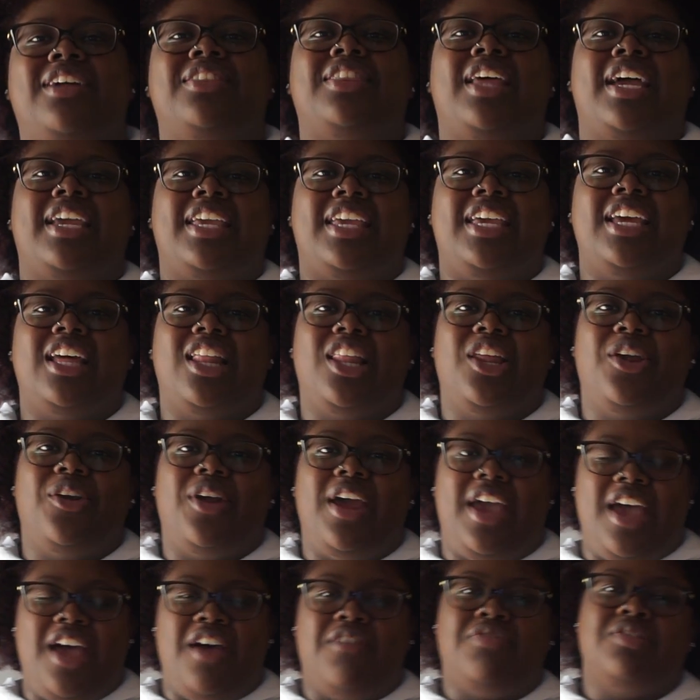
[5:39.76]
out that Killer
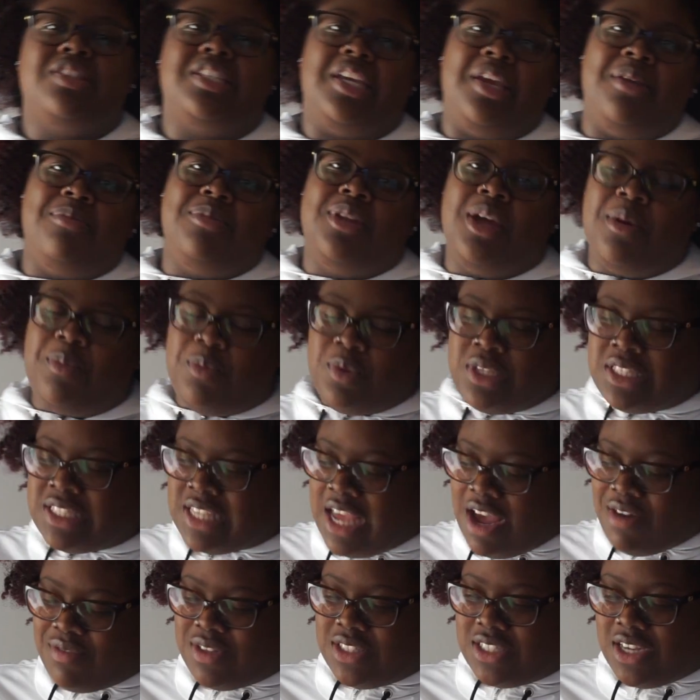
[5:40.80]
F teamed up with
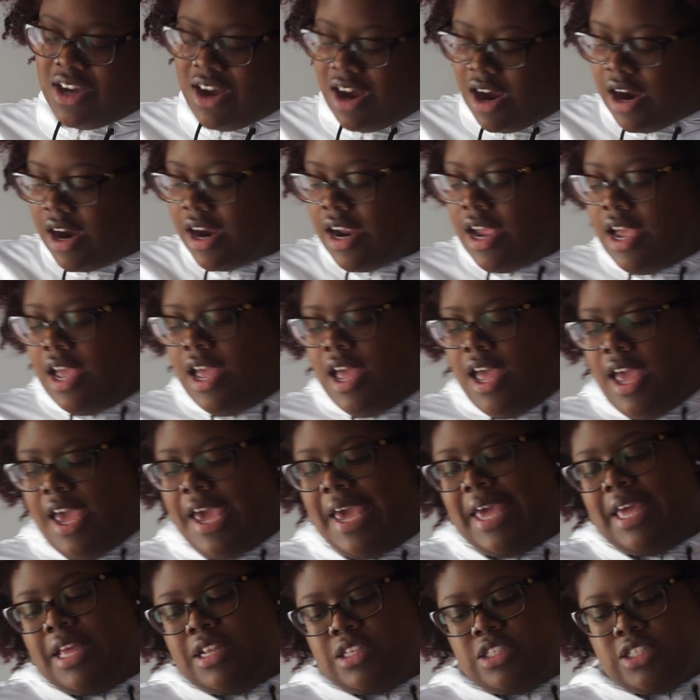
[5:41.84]
Savitar.
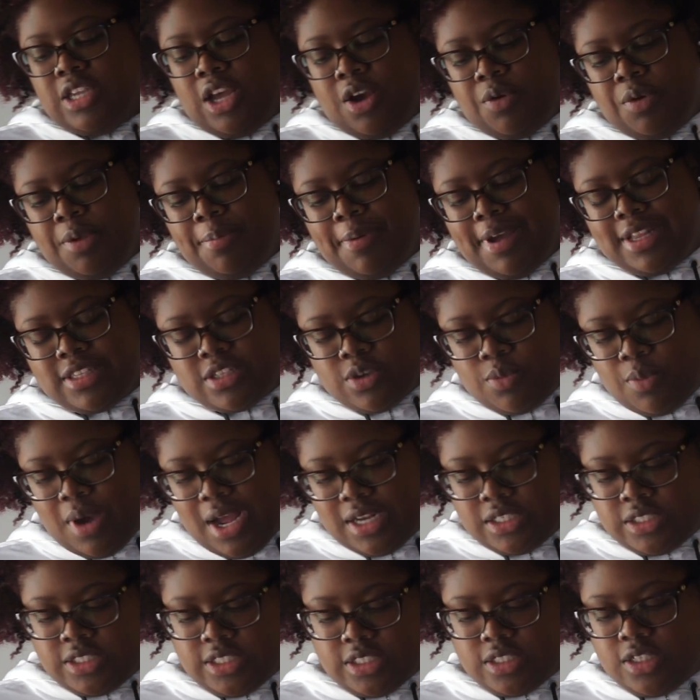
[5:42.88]
And so we about to
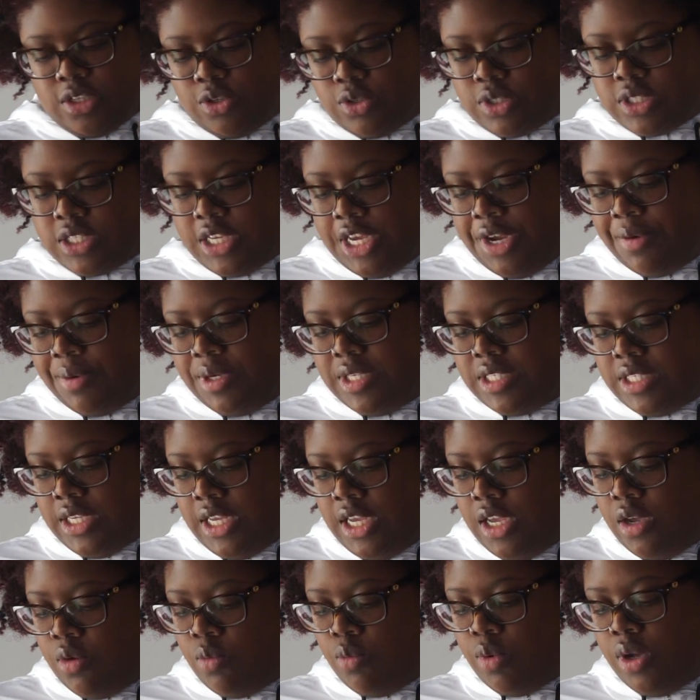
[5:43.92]
watch this little scary
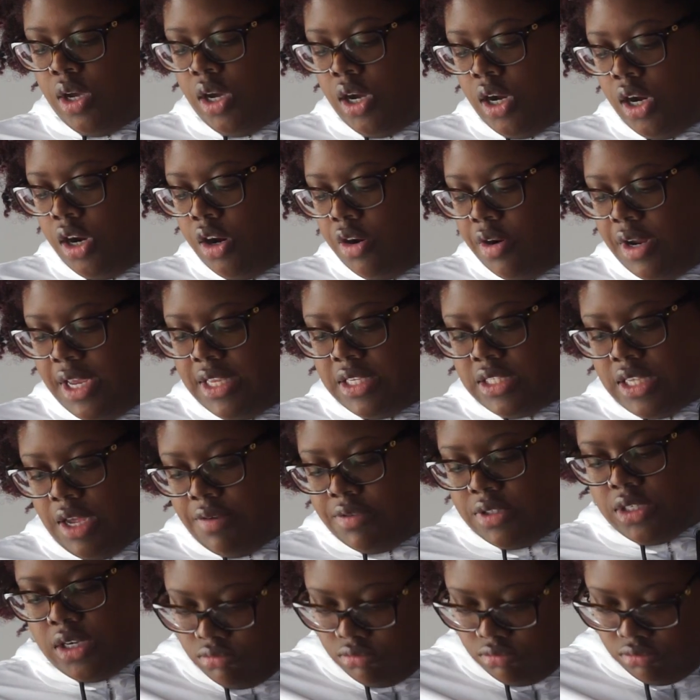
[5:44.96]
scene with her and
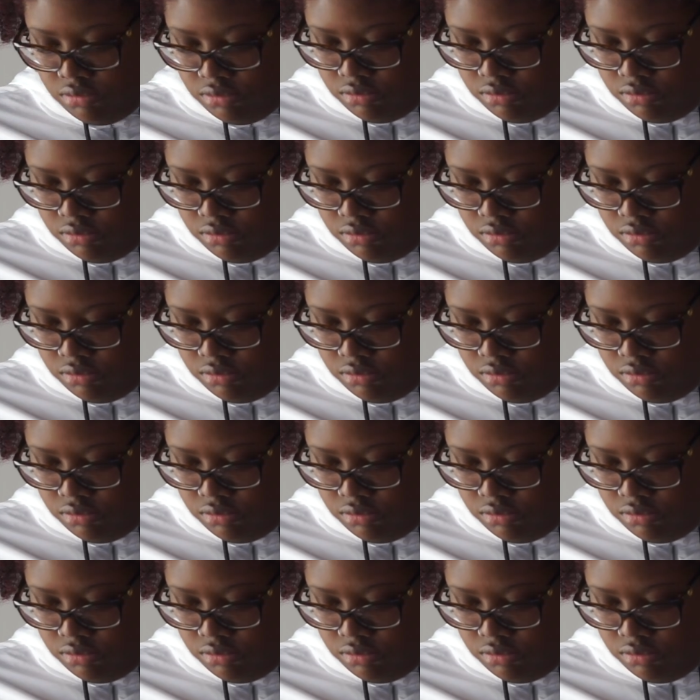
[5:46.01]
Savitar.